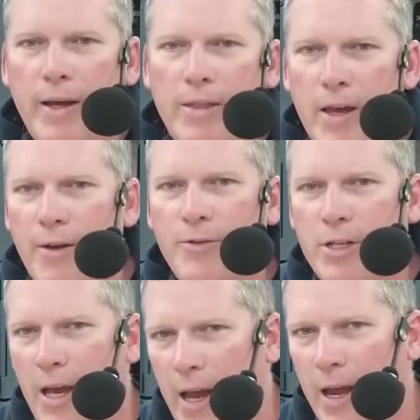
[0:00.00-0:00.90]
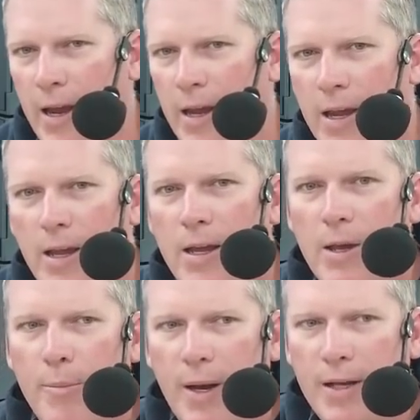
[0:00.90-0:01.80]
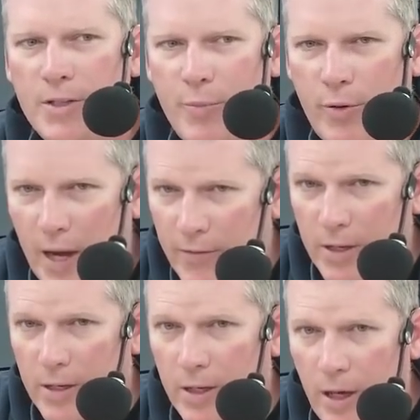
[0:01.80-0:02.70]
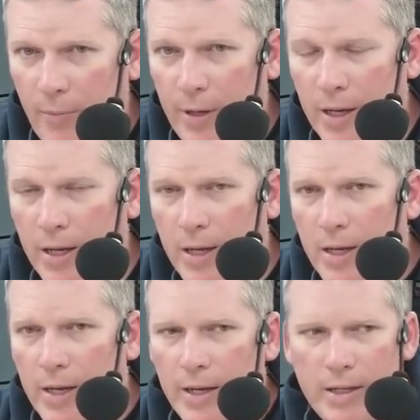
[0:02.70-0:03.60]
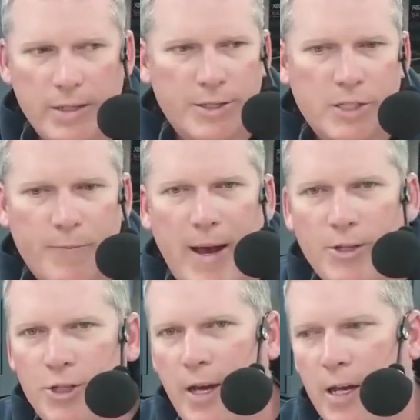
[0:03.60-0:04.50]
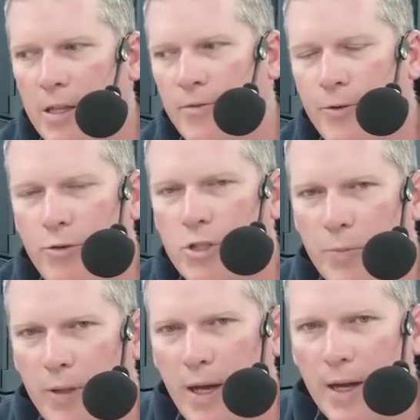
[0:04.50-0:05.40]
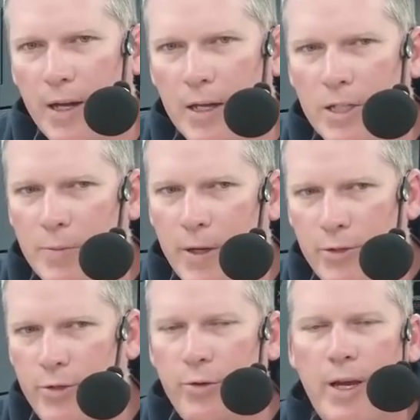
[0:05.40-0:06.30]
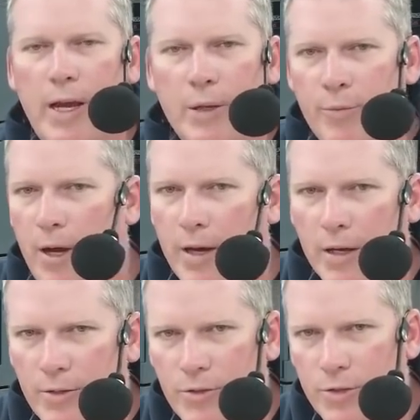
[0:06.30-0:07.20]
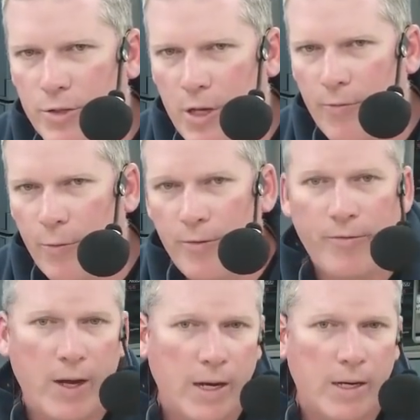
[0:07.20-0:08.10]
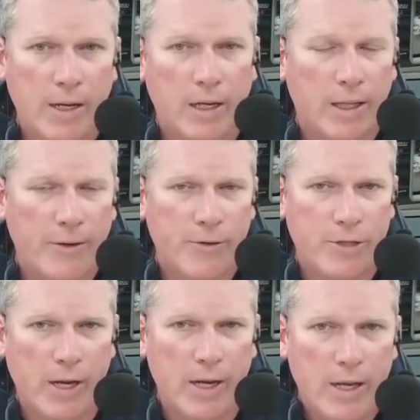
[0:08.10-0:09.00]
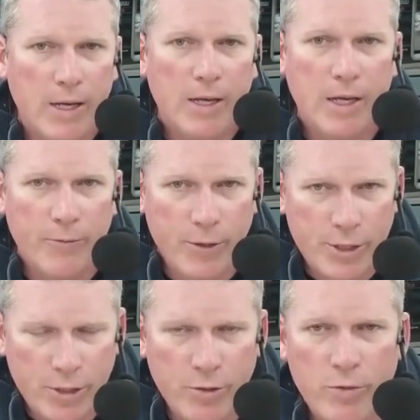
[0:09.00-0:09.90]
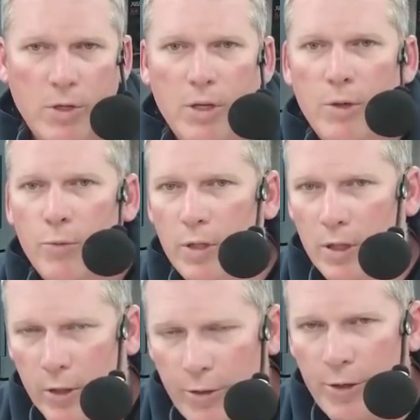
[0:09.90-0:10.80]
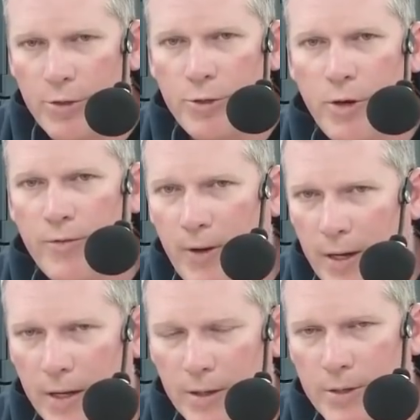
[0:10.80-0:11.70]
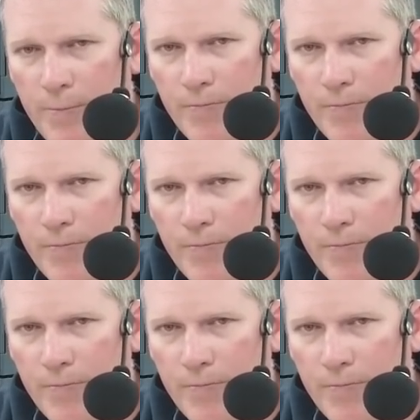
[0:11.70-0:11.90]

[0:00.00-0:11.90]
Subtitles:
the FDA, but as a private company, spot checking the food supply, especially organic products, to see if we find any glyphosate. And if we do, we'll alert you to our findings.